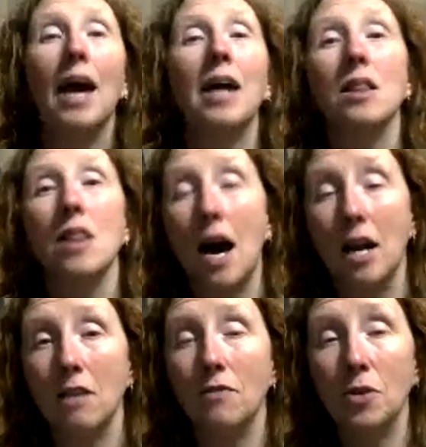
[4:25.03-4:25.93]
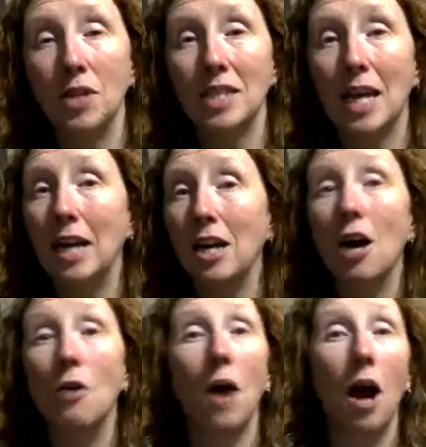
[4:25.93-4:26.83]
and a lot of doulas that I
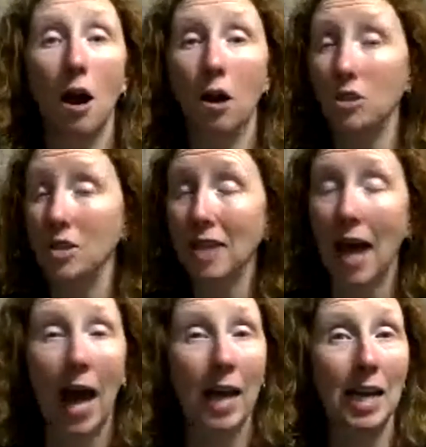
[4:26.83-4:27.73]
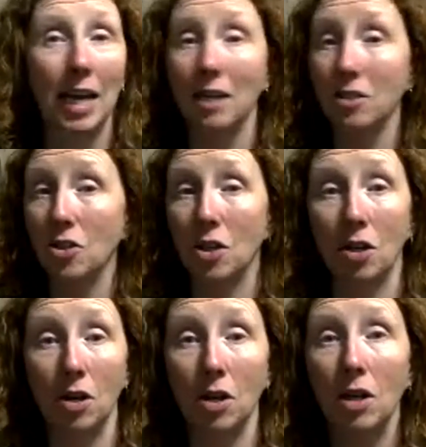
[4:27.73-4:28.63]
know are just adding it to
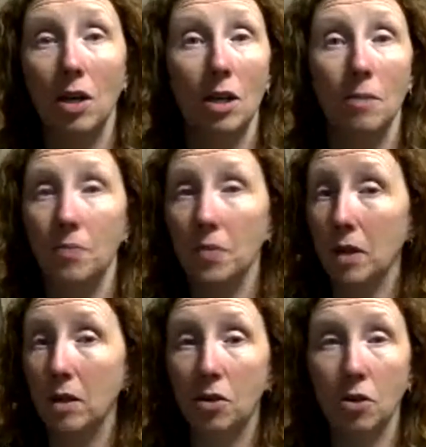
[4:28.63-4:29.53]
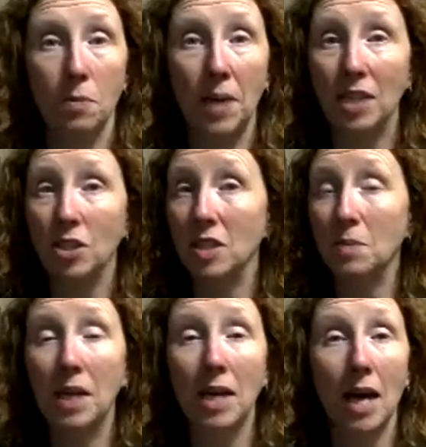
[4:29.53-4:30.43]
their pages
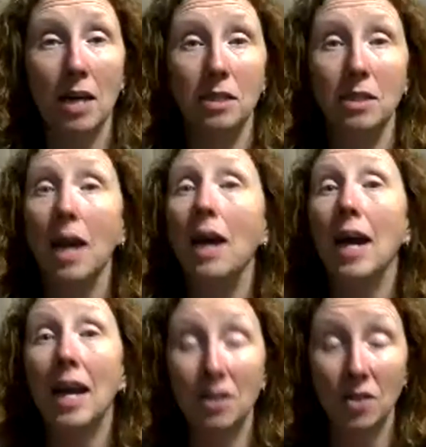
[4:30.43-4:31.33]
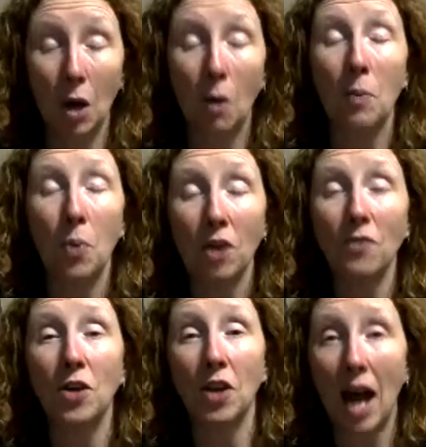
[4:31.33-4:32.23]
because it's so
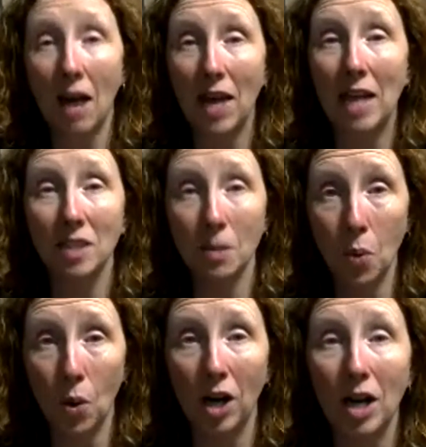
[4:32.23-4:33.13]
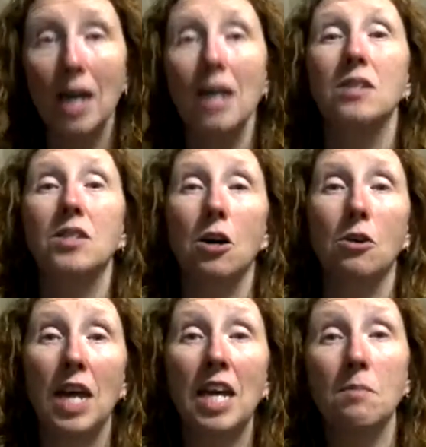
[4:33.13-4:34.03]
important for you to have that support. So
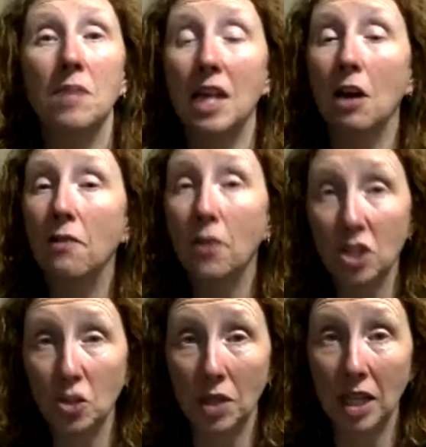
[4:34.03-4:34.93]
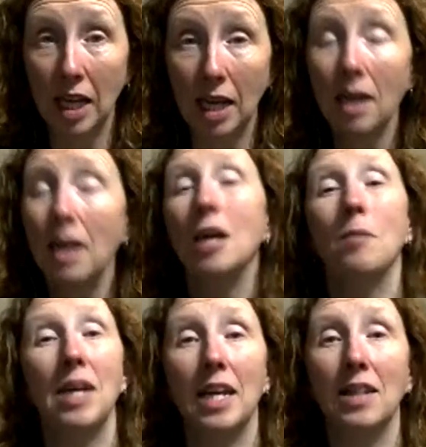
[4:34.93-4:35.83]
they can be there virtually,
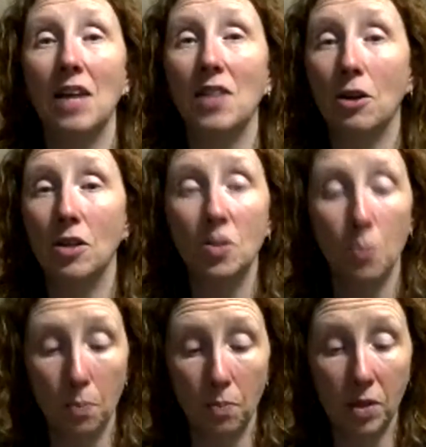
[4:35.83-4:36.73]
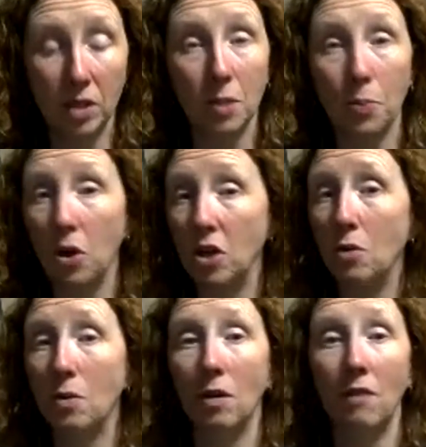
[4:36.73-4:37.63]
meaning that they're to support
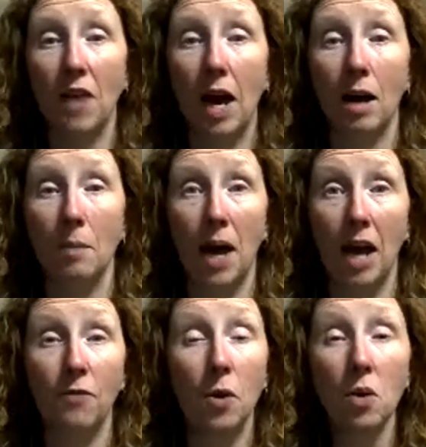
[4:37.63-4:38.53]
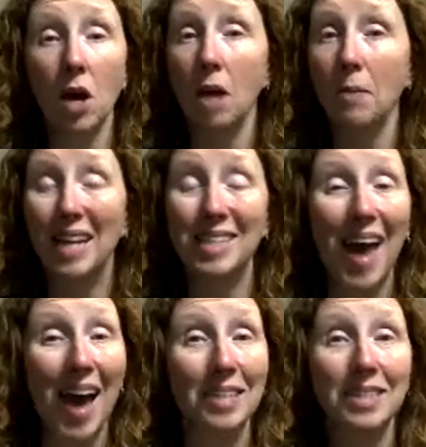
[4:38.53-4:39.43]
you by phone call, by
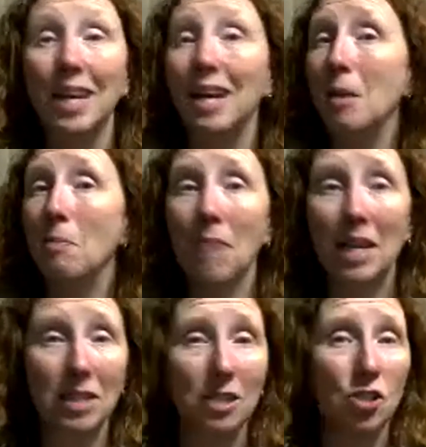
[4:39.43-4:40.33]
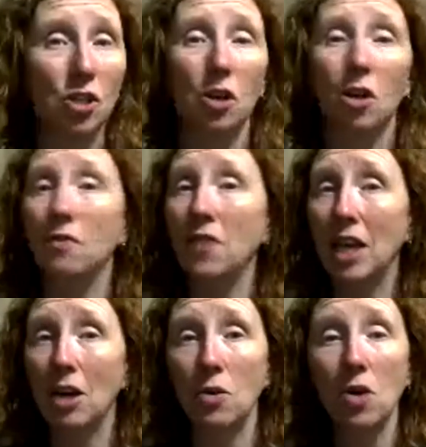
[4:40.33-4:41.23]
text, messenger,
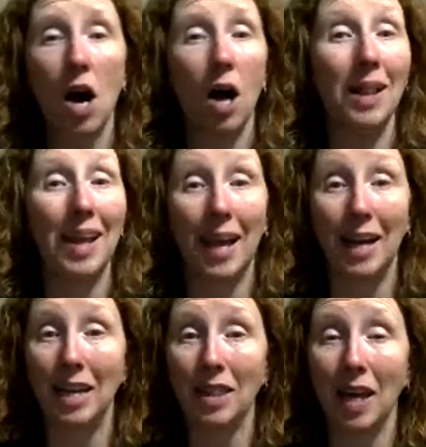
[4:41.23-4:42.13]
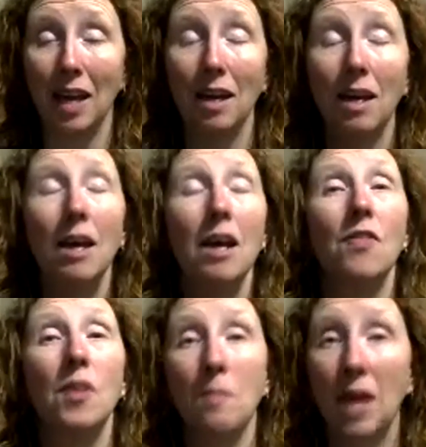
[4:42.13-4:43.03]
video call, anything.
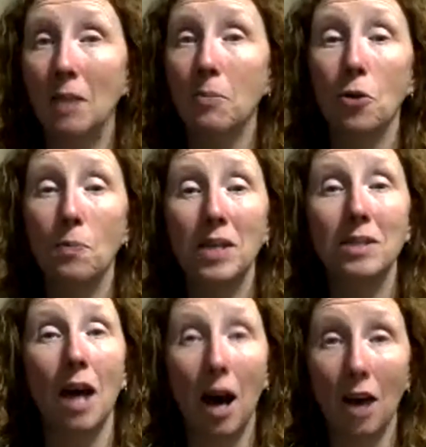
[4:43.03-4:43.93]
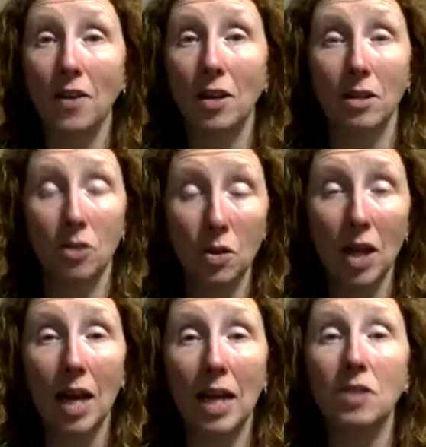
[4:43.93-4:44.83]
The main purpose of a
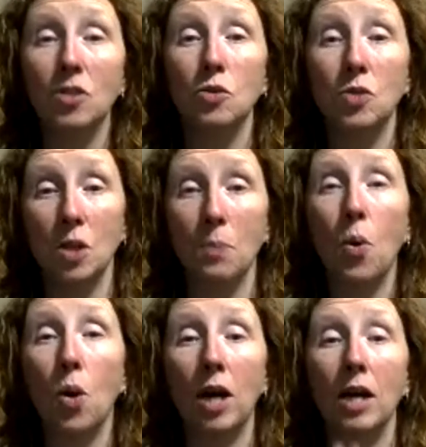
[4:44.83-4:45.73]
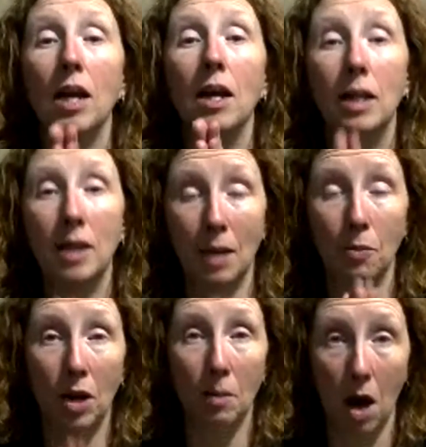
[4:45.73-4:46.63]
doula is to support
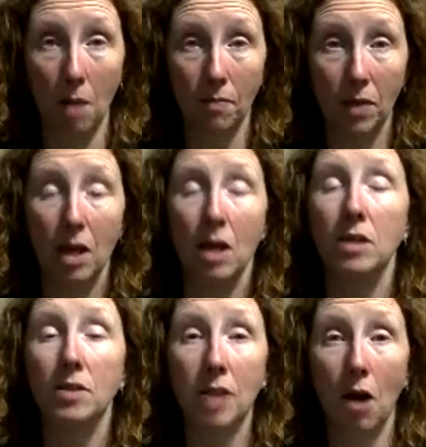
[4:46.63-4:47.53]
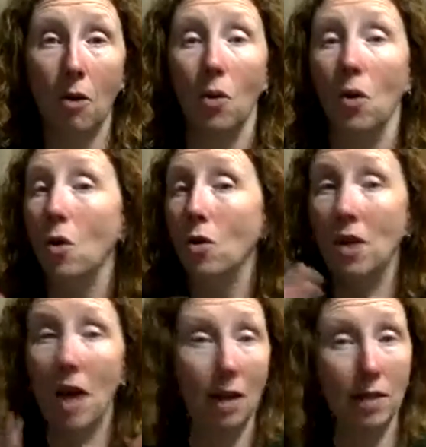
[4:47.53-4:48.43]
laboring mom. So
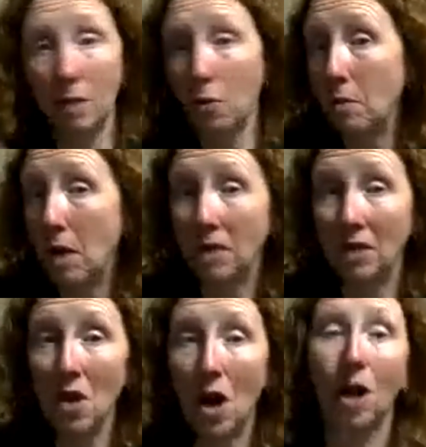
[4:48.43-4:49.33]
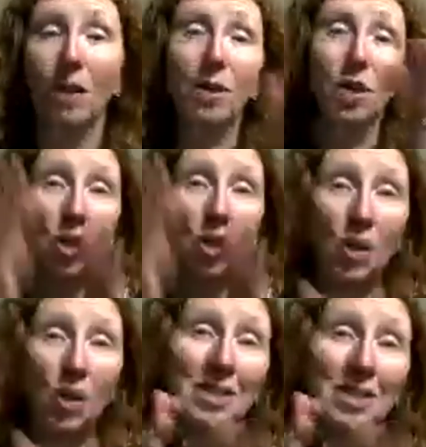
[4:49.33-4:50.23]
not laboring mom down the hall, you
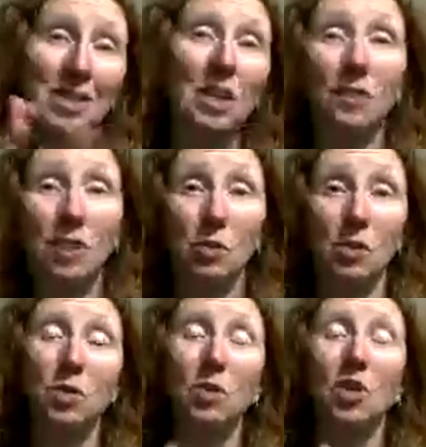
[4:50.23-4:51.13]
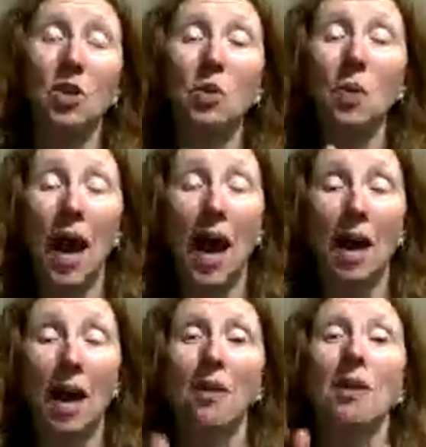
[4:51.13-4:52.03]
as an individual. So you
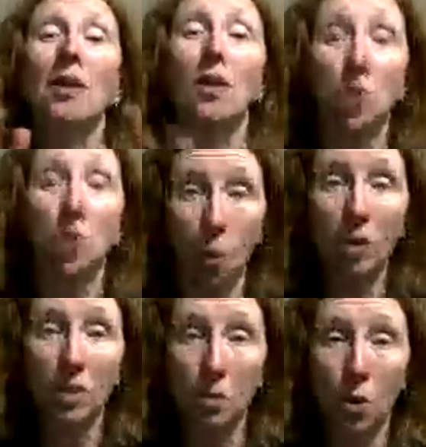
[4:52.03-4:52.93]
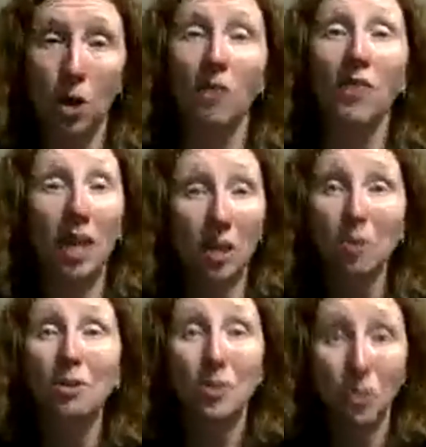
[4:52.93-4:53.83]
have your support that you
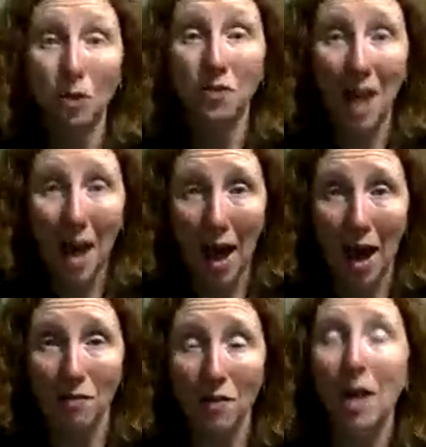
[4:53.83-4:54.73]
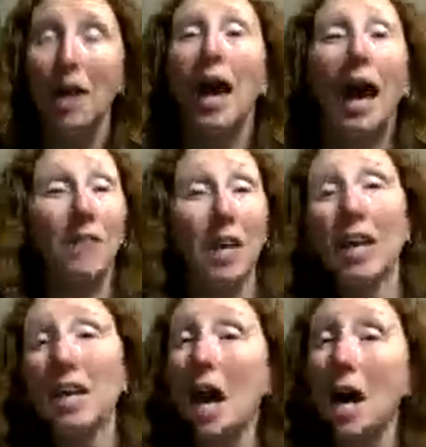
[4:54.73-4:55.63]
deserve to have. And they
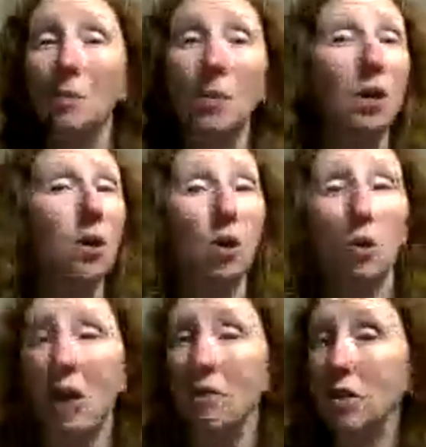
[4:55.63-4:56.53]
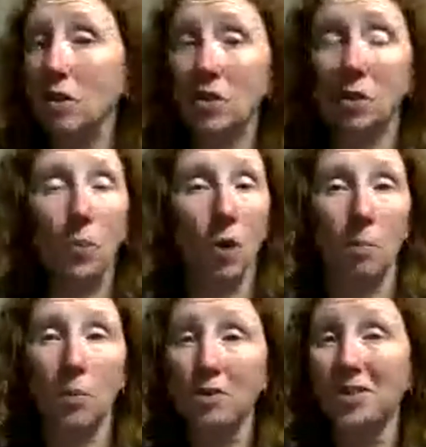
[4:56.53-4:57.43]
can help whoever your support
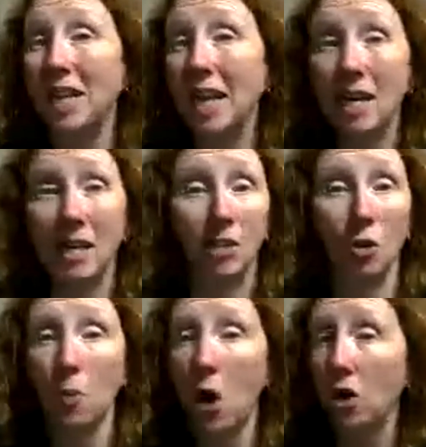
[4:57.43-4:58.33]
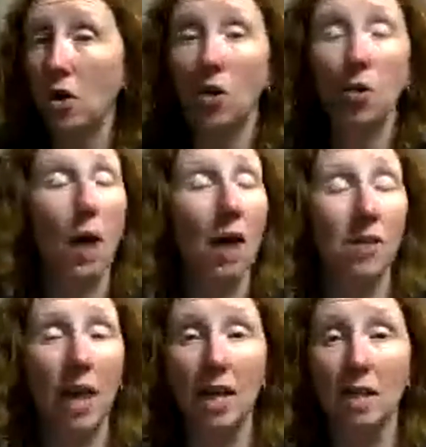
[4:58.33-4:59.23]
person is, your partner, whoever
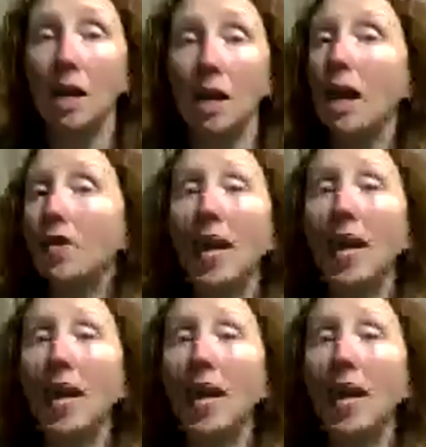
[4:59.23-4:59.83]
that is, they